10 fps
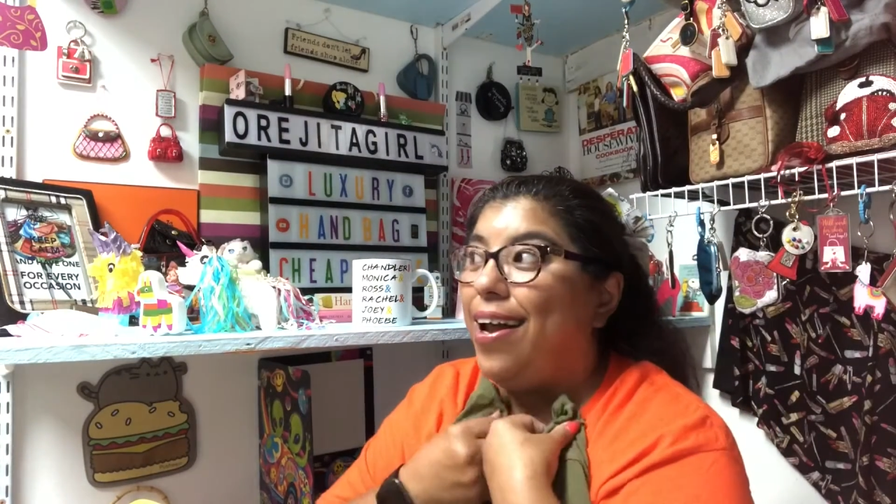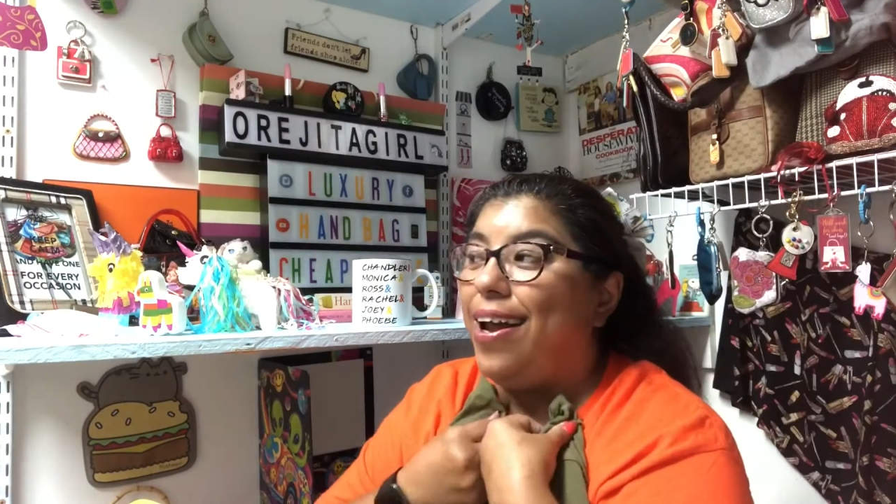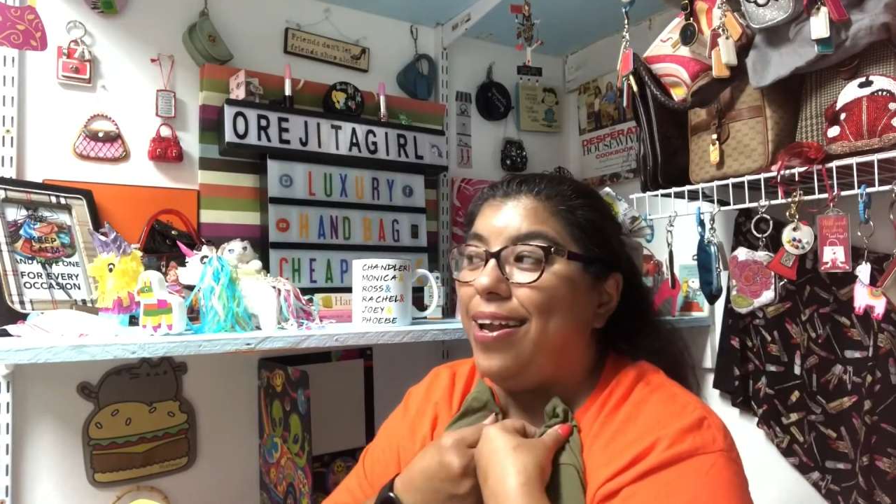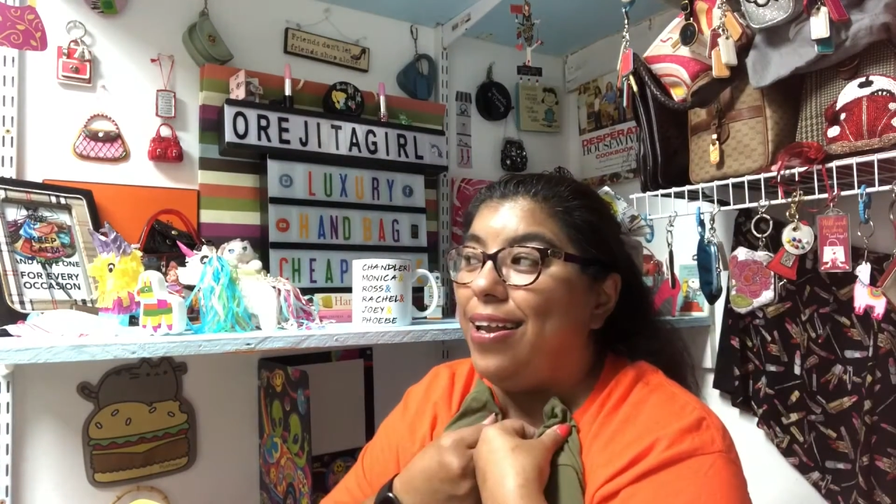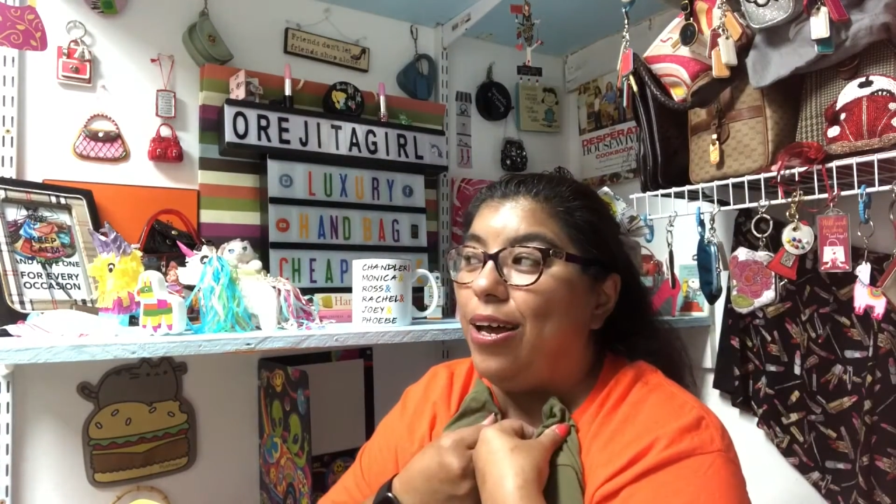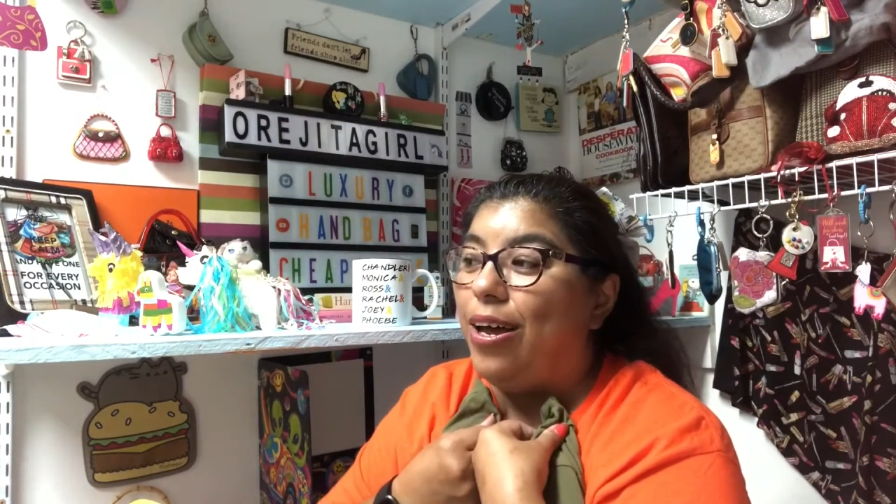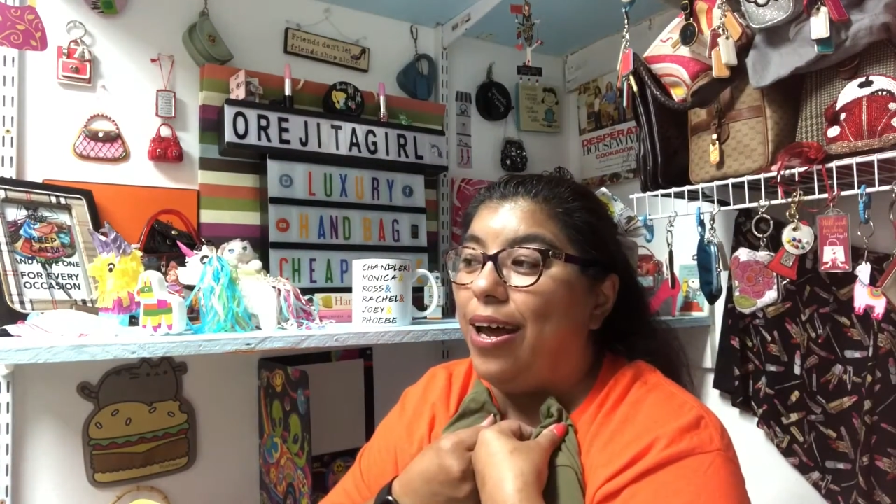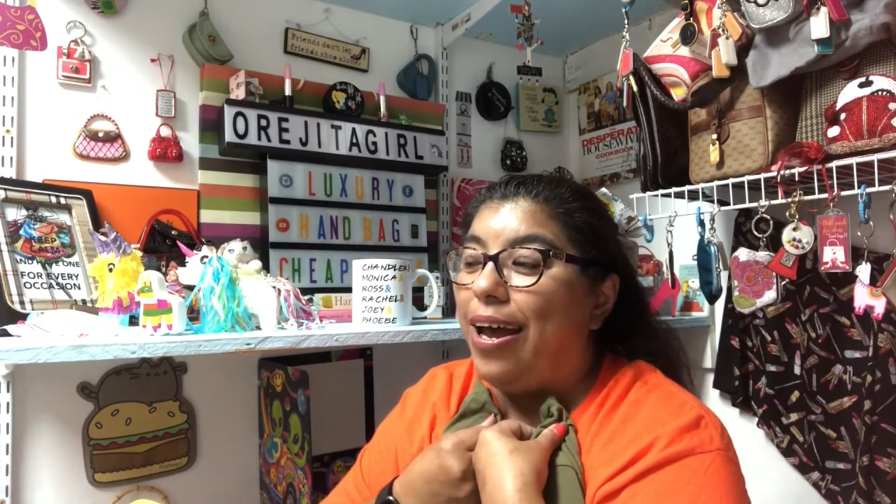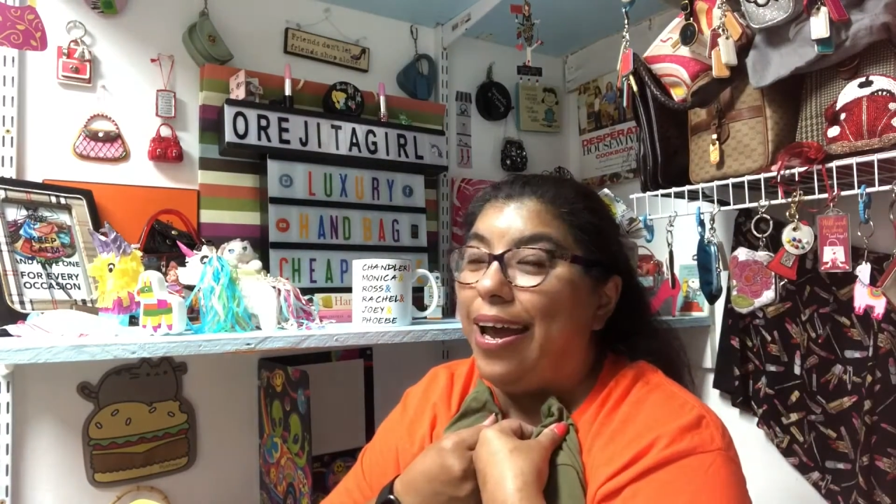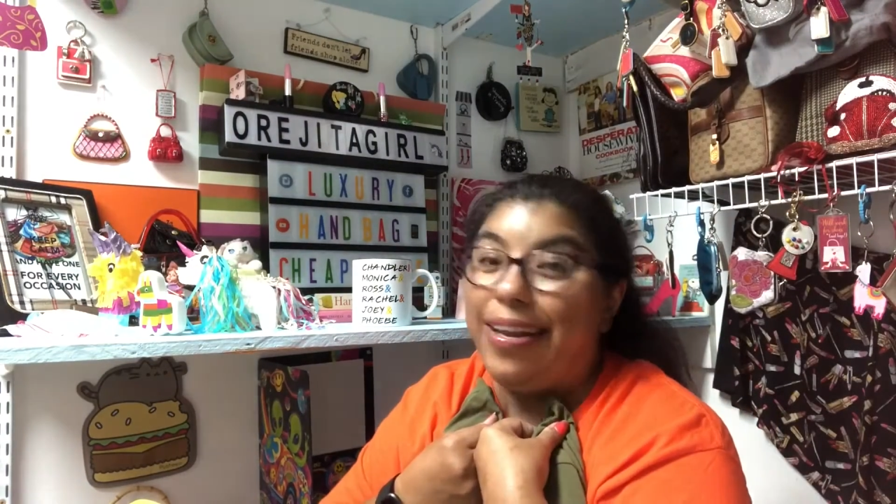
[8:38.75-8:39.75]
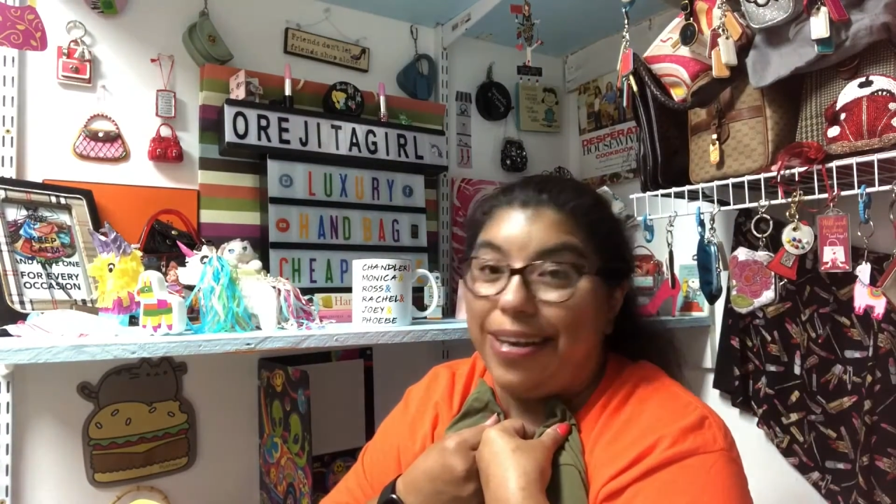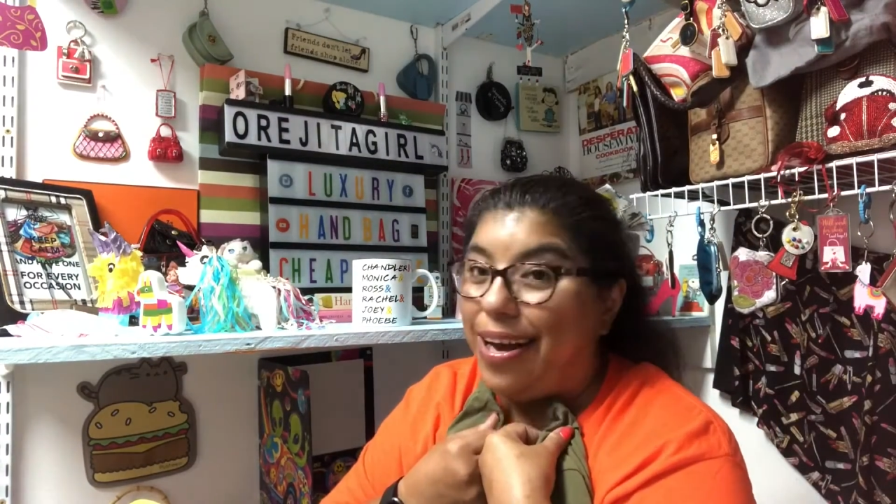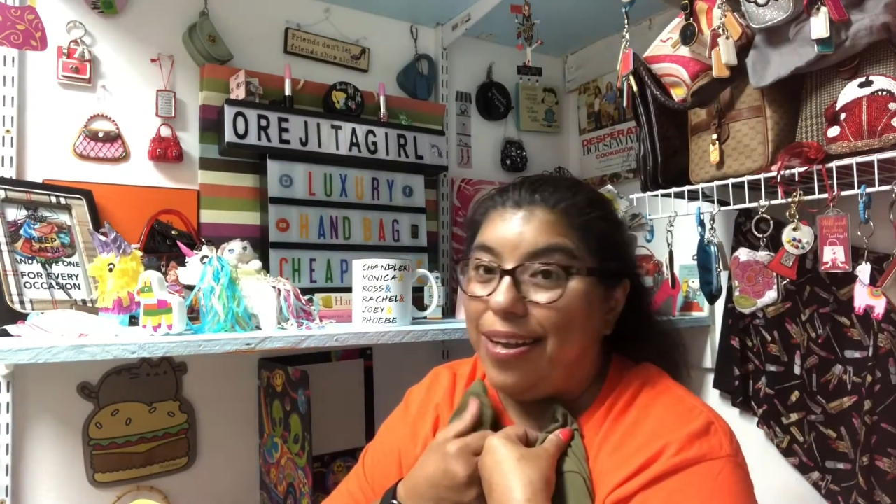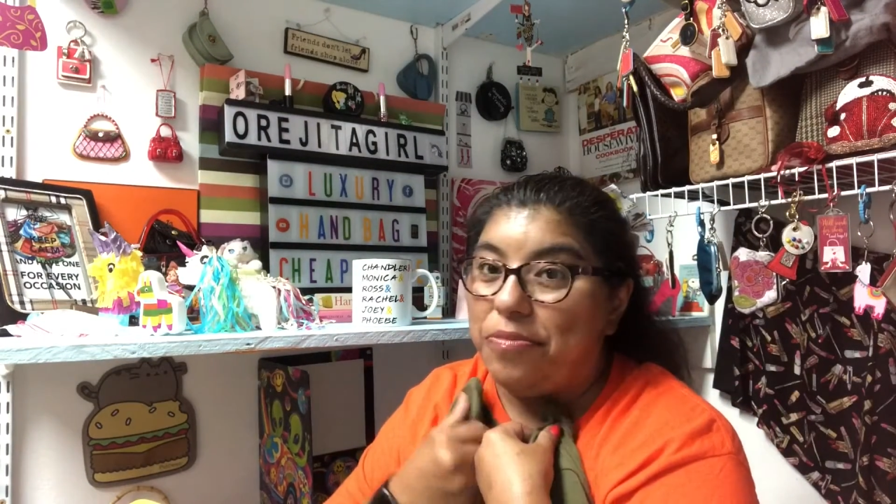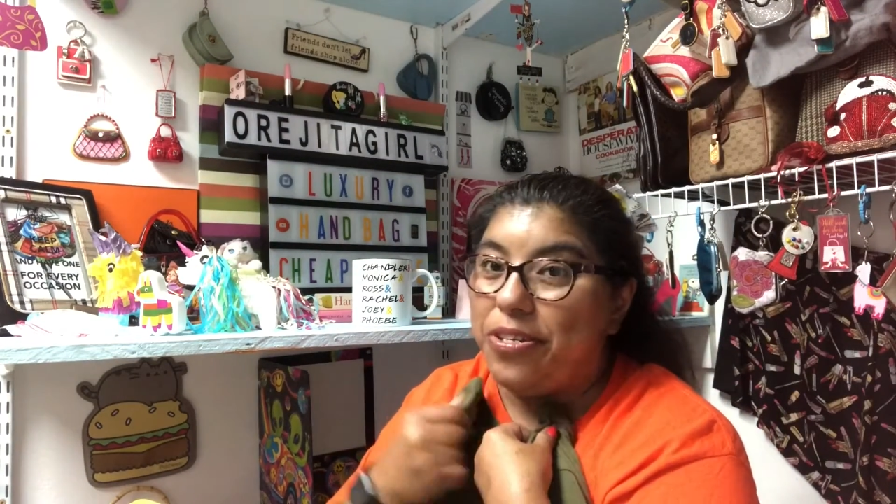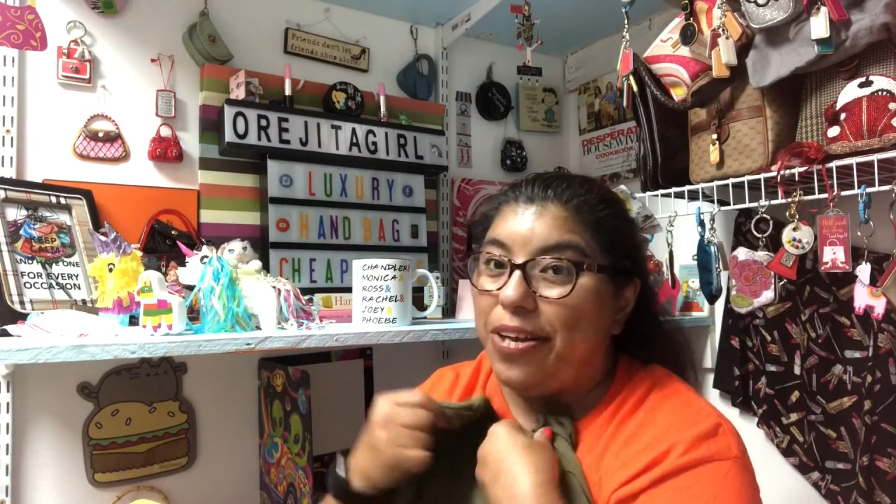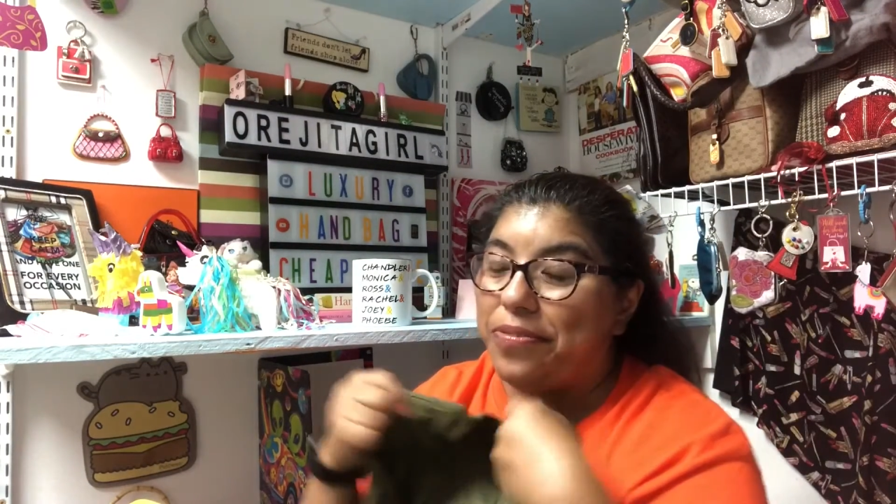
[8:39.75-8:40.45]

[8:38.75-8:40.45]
In any kind of shade of